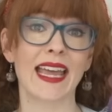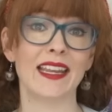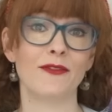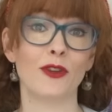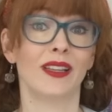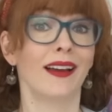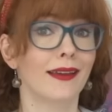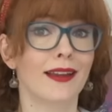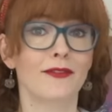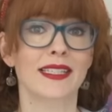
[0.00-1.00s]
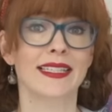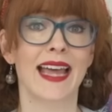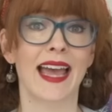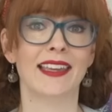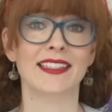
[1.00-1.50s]
and if you're lucky enough to
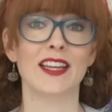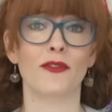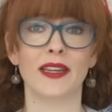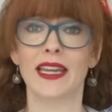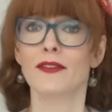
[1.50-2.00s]
snag yourself an